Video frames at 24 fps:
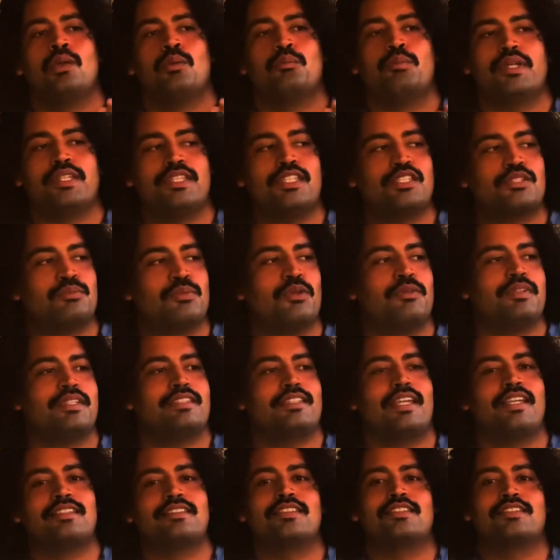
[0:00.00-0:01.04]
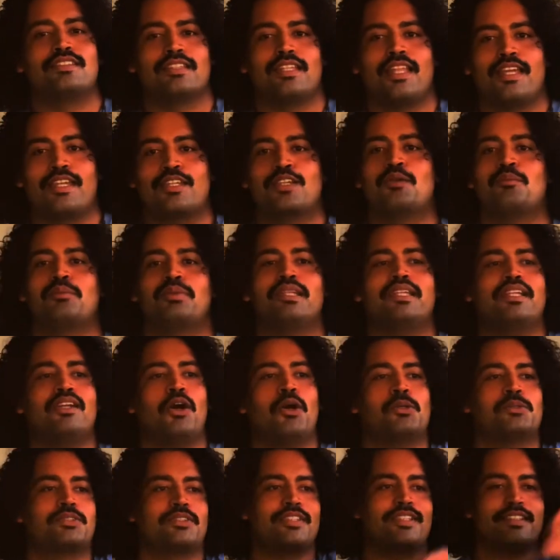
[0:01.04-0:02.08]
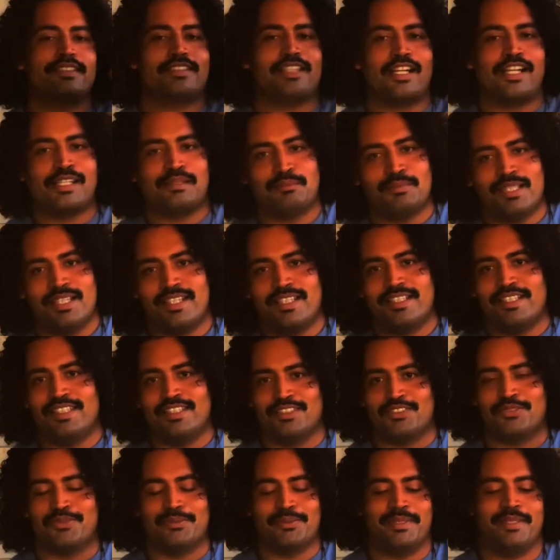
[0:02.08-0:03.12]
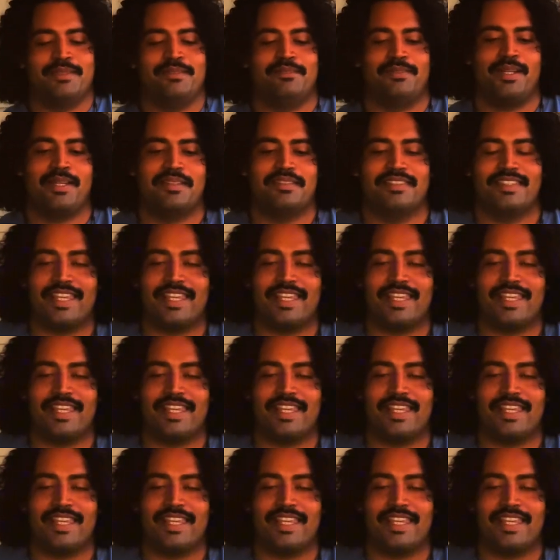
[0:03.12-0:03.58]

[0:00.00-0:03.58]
But this movie takes it to like complete alternate timeline history, right?